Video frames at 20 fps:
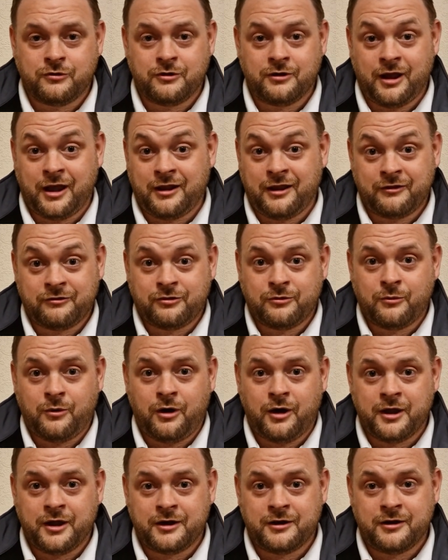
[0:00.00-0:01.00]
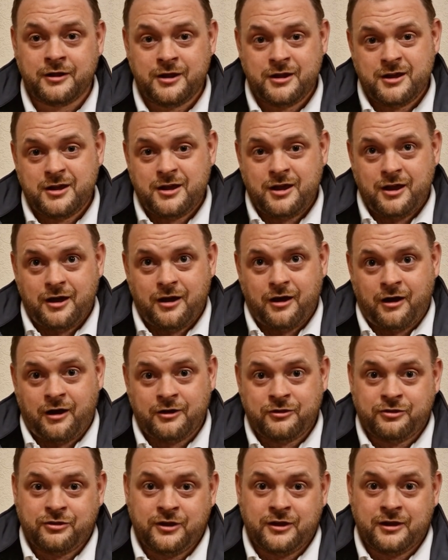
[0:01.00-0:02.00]
And as do I. And
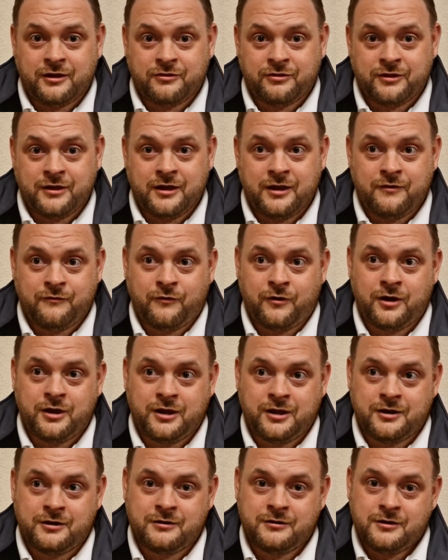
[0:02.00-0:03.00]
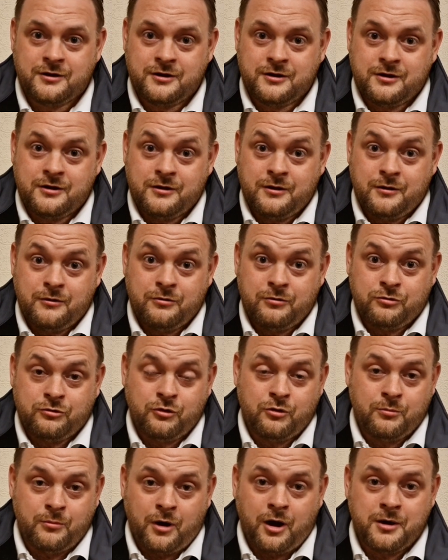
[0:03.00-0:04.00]
I think that if I can
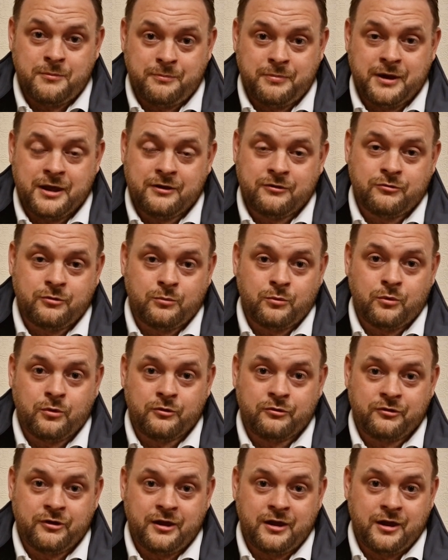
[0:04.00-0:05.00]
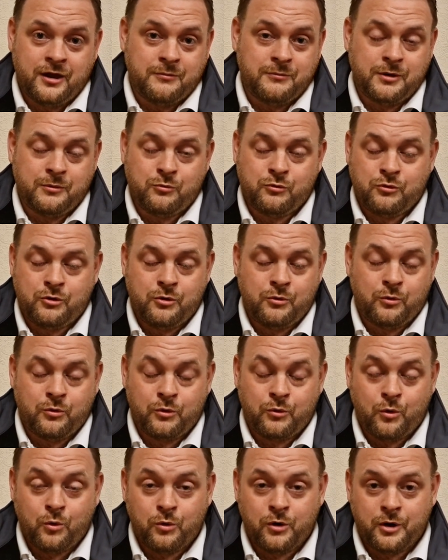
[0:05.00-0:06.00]
do my bit towards it, I mean, we're
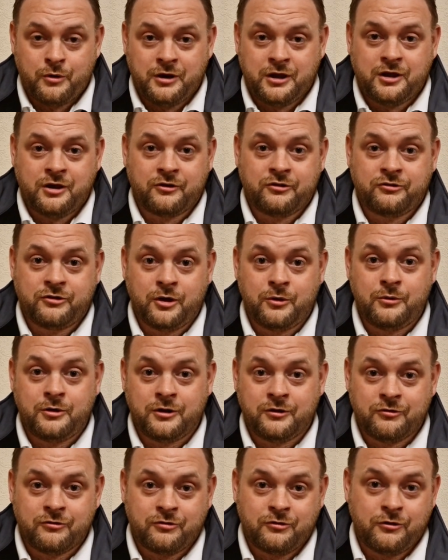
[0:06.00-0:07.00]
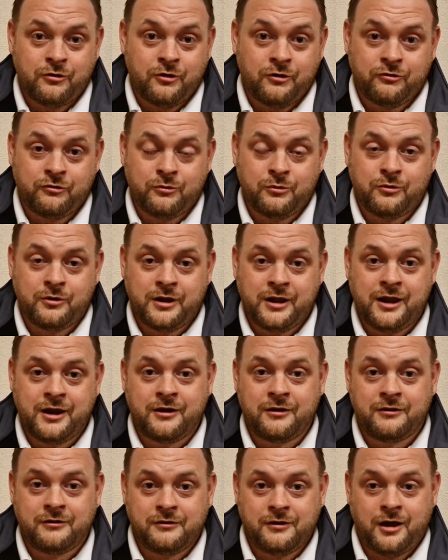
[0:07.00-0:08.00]
all only custodians, us who are
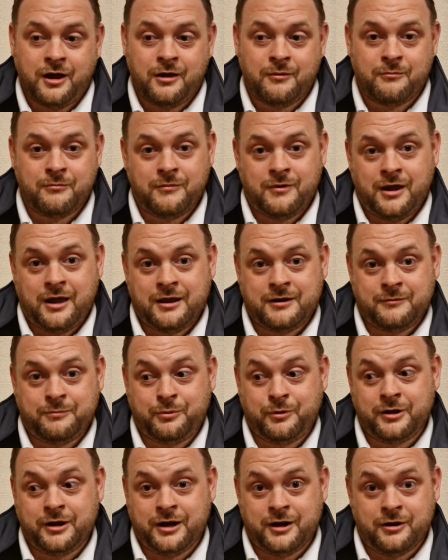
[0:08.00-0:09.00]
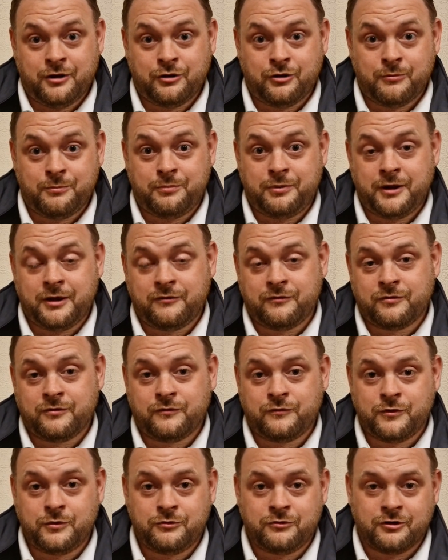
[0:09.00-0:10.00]
here, and put it in a good place for the
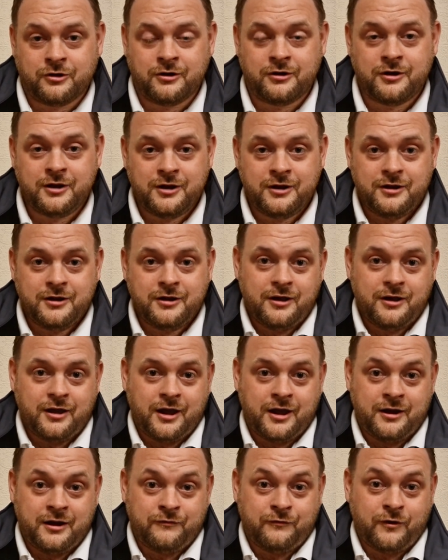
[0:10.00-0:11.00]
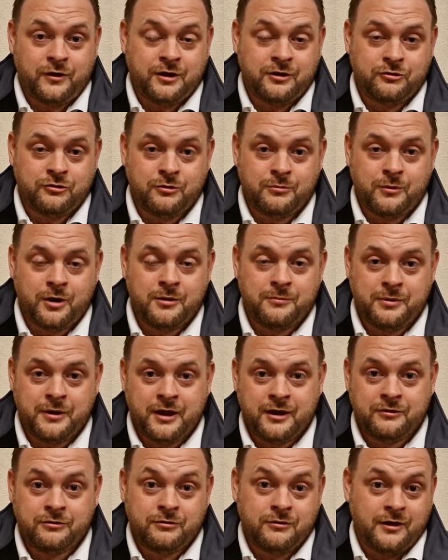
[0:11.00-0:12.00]
future. And if I can do my
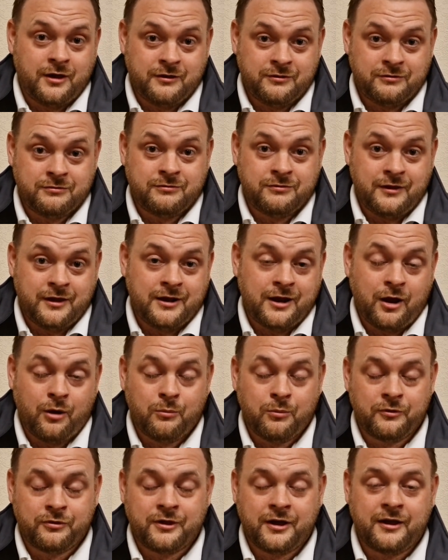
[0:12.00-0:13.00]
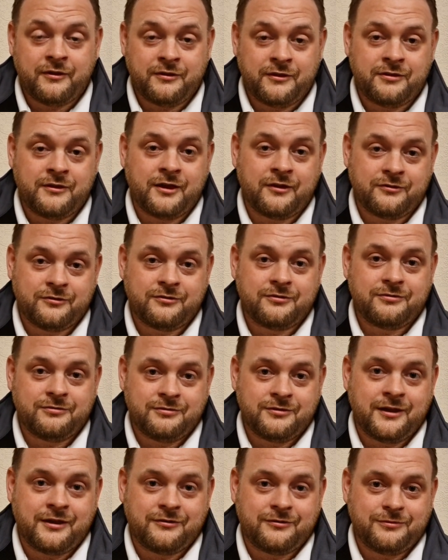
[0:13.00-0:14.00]
bit and help with that, then
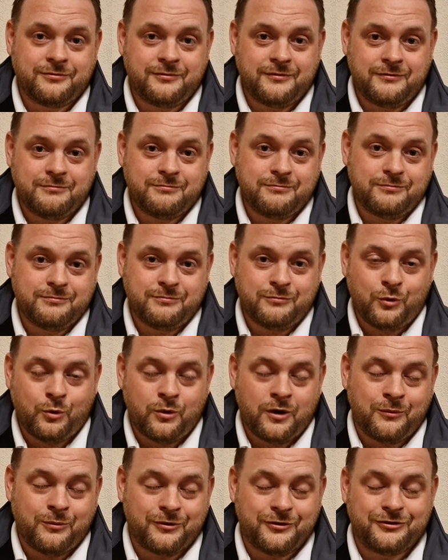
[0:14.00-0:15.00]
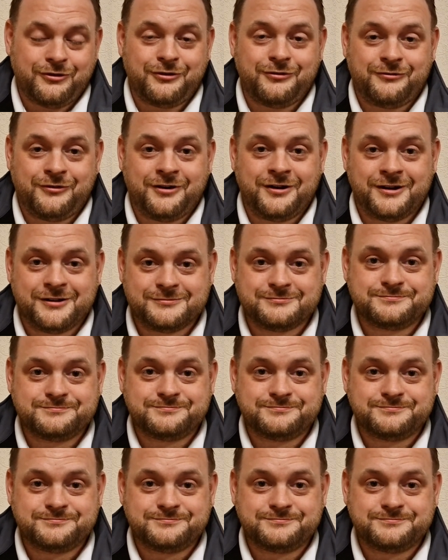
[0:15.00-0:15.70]
that's all I want to do, really.